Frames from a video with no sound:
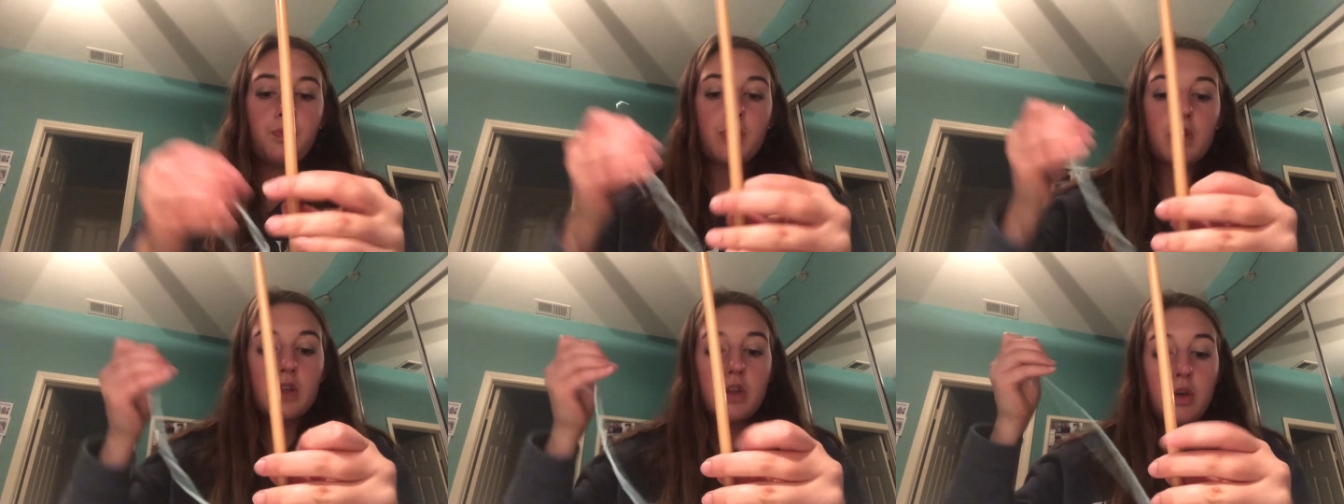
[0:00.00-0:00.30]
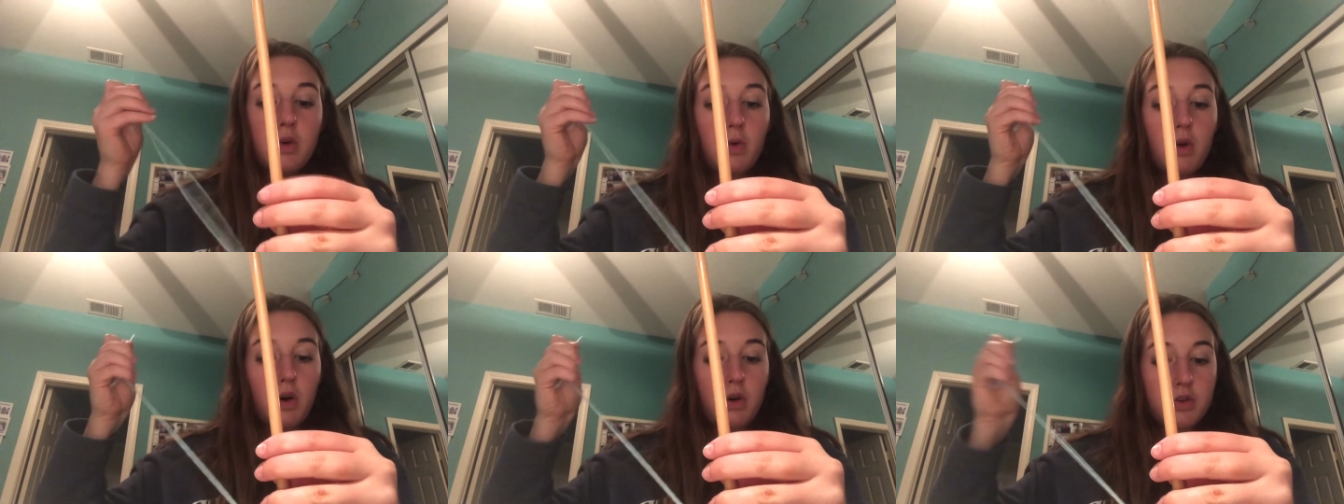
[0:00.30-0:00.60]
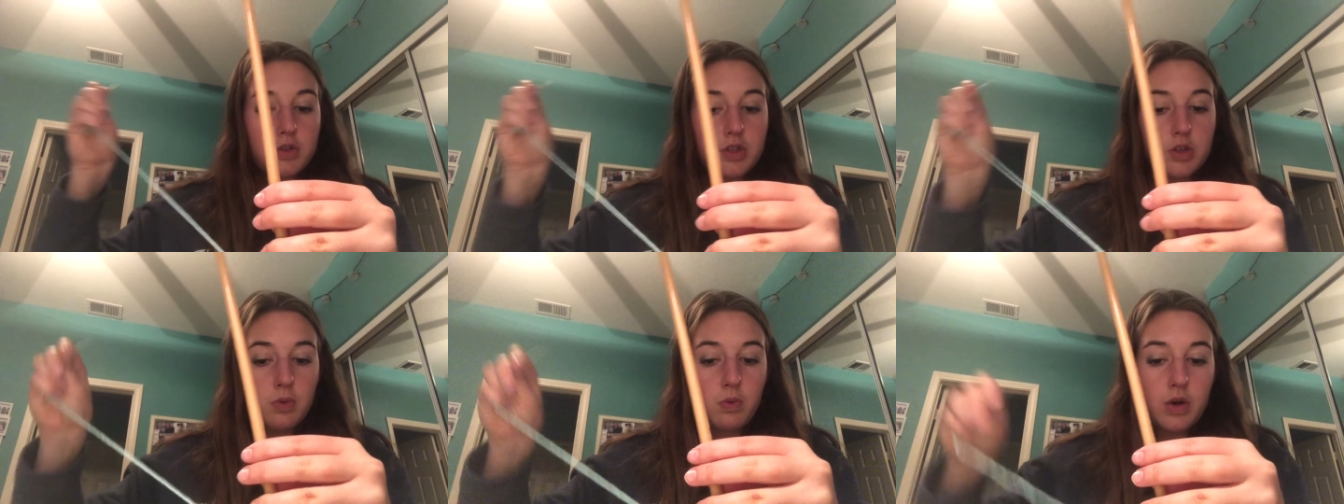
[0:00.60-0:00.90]
You
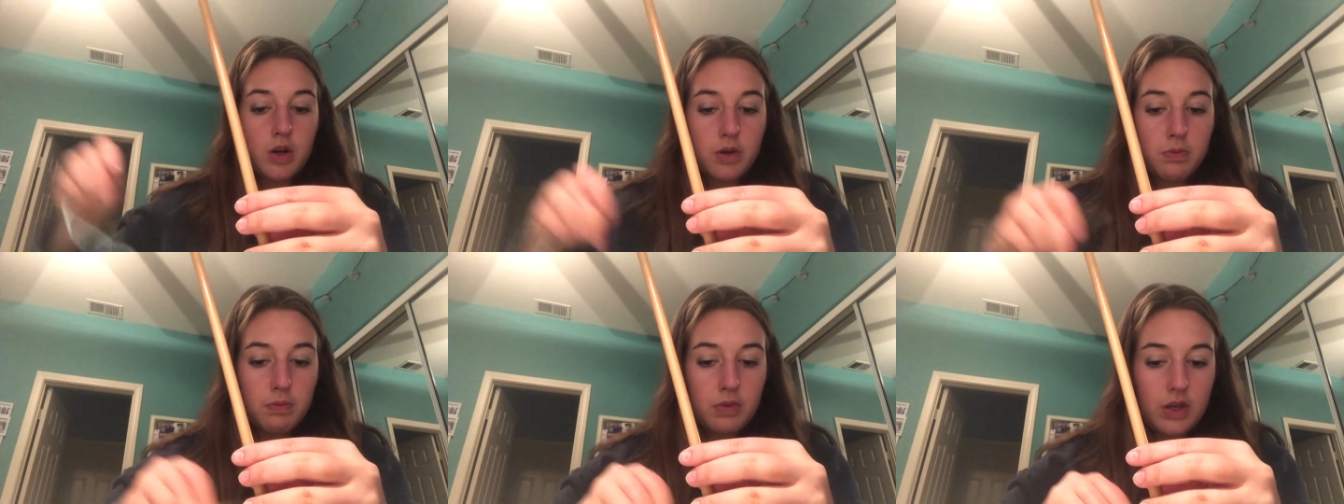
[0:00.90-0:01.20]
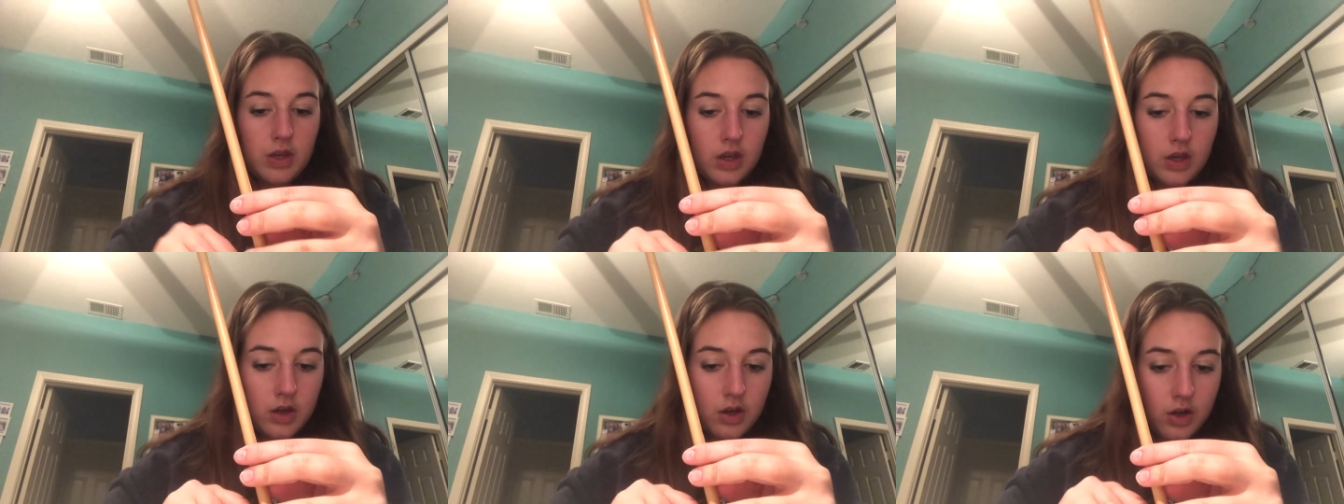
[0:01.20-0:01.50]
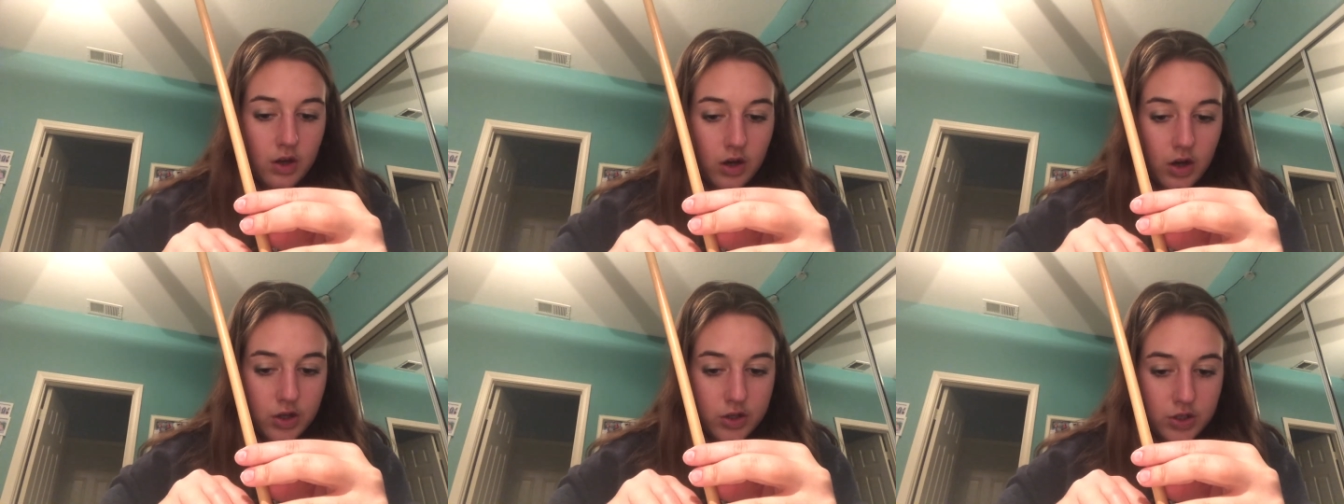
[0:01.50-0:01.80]
also want to be
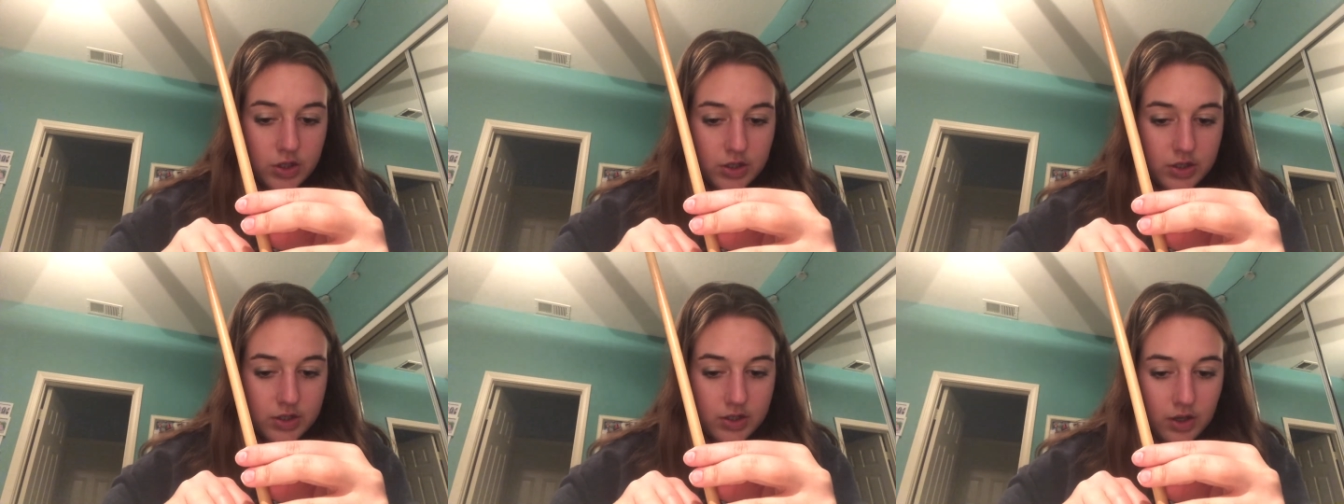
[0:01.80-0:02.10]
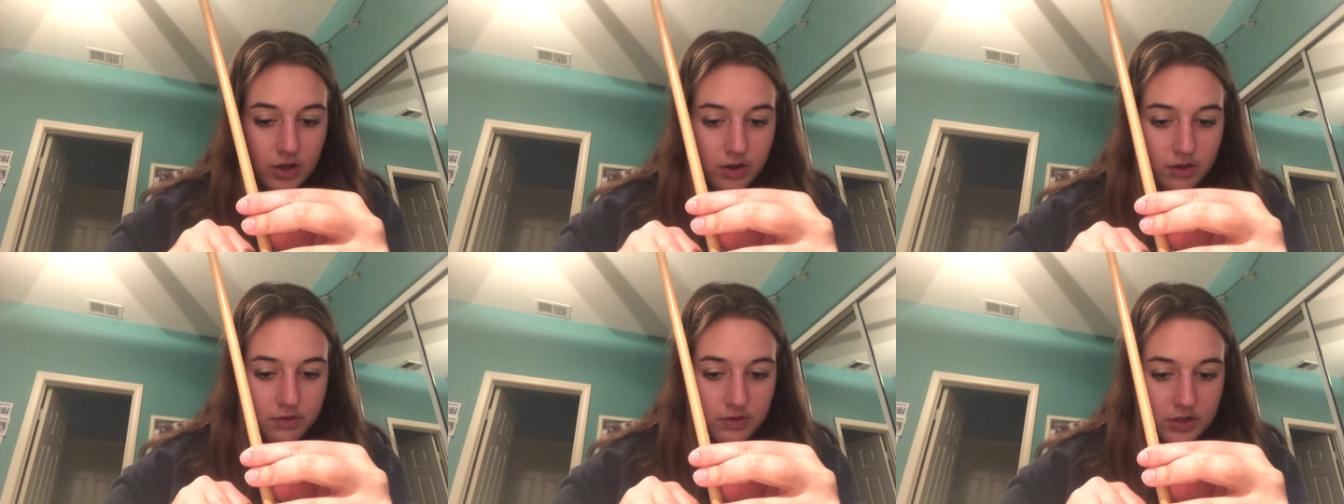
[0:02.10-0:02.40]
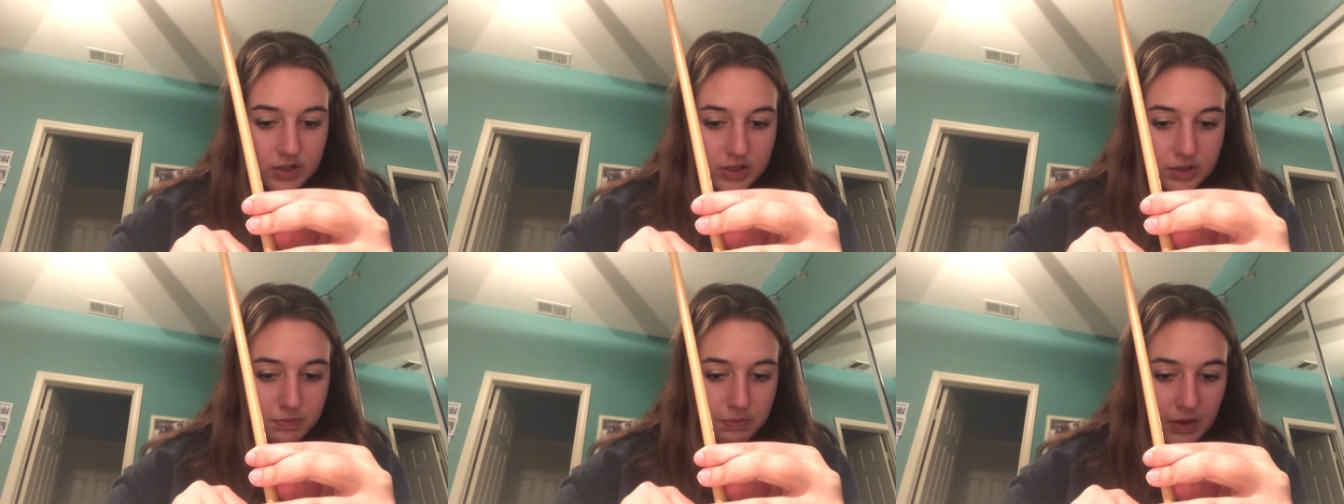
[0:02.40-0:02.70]
conscious of the
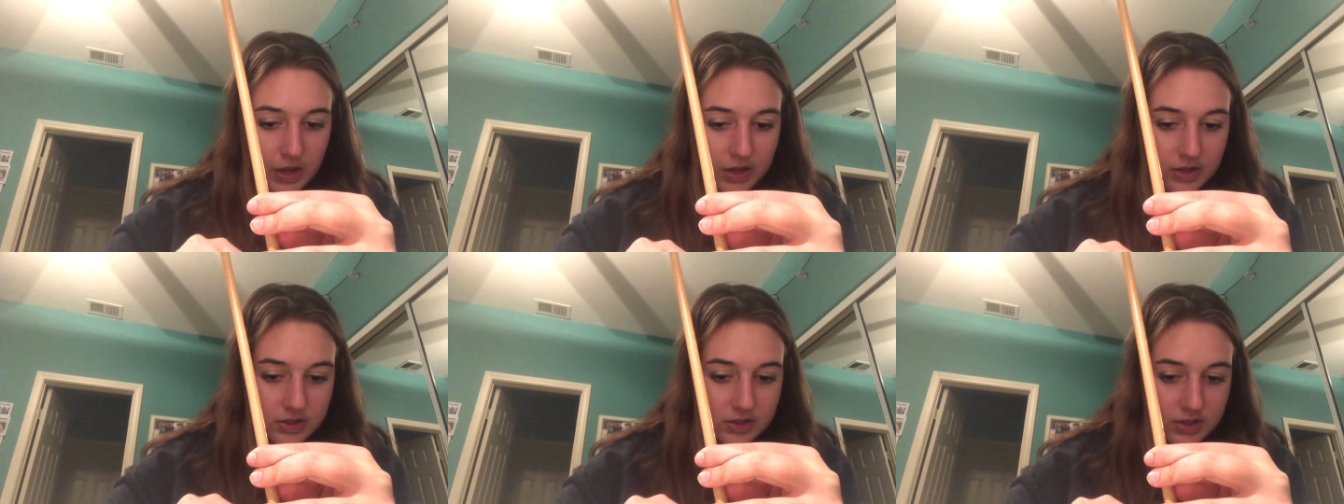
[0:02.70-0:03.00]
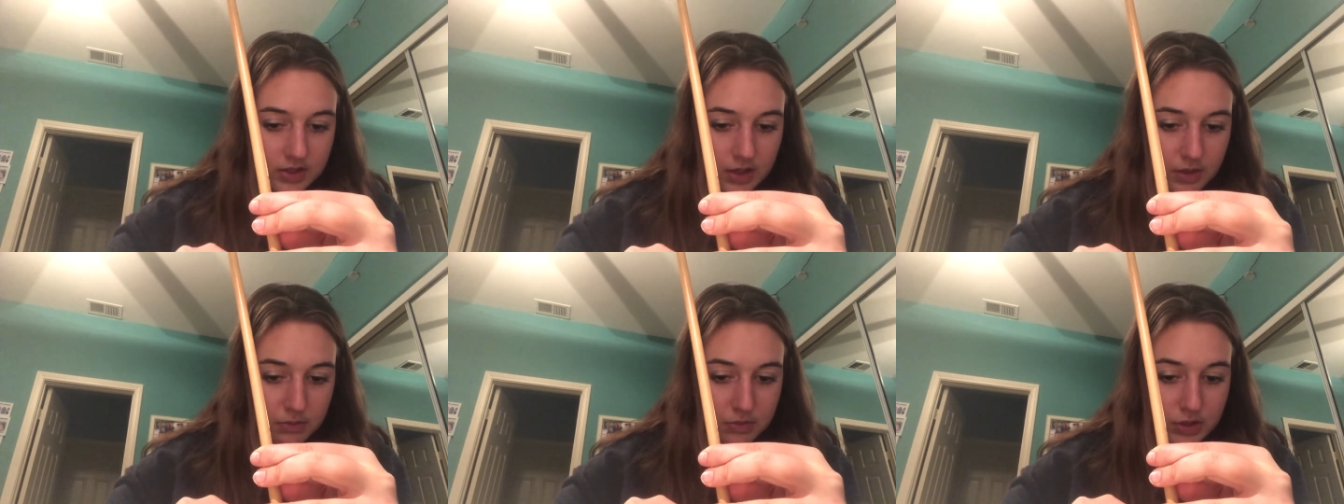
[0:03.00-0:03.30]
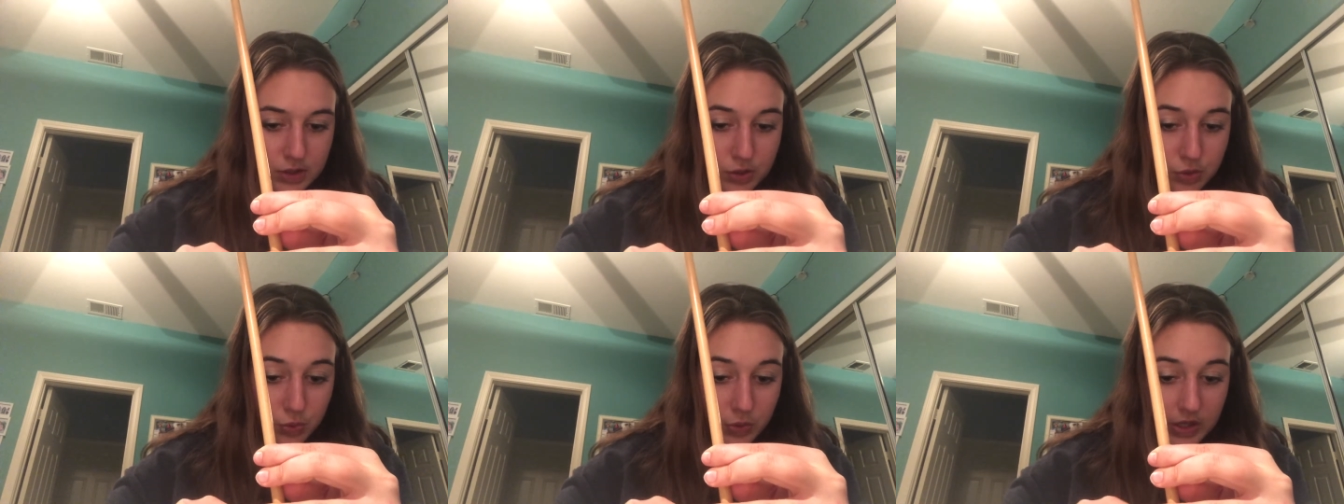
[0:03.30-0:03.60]
space in
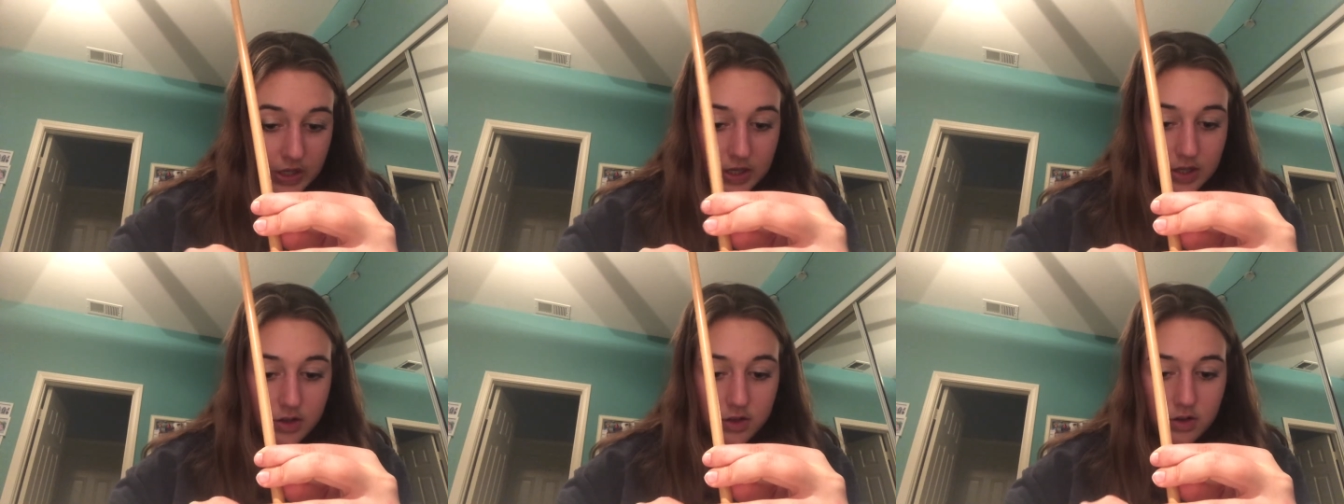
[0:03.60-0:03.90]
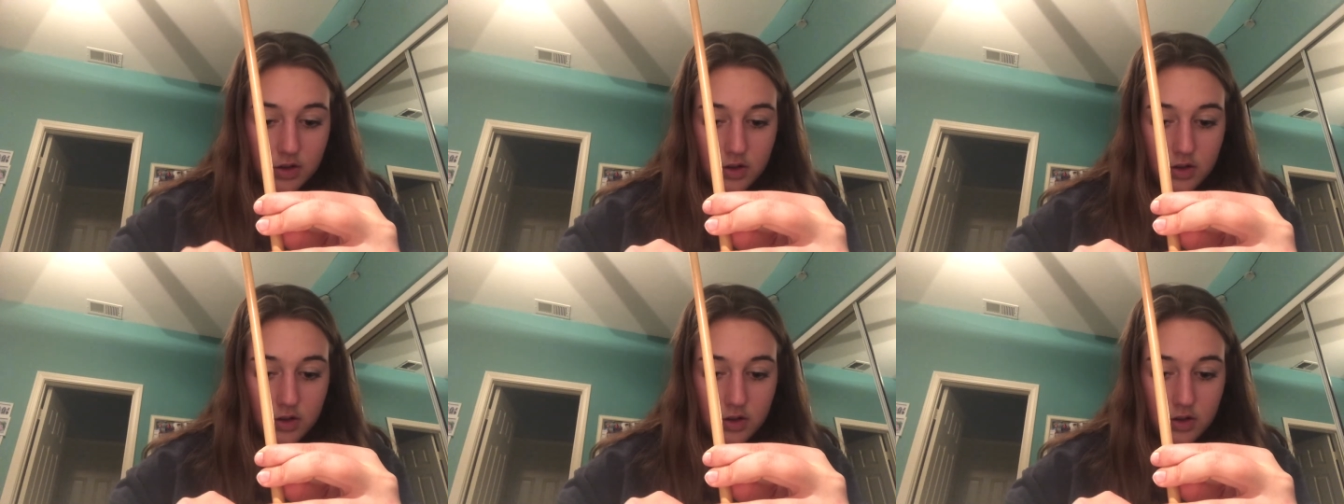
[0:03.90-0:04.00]
between